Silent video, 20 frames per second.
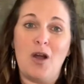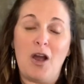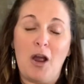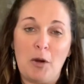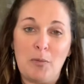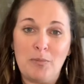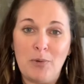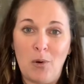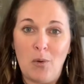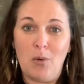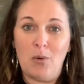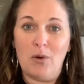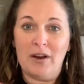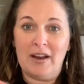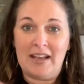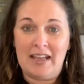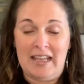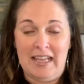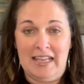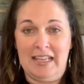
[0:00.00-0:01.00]
are
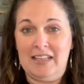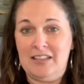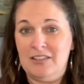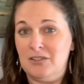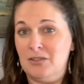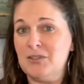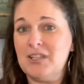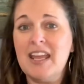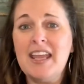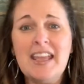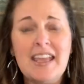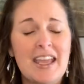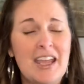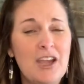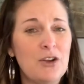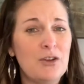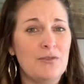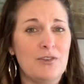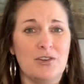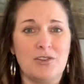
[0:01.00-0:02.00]
pouring in. So take
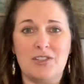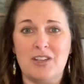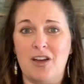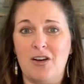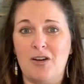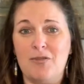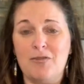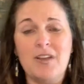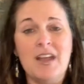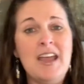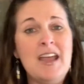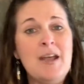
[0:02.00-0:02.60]
care of yourself.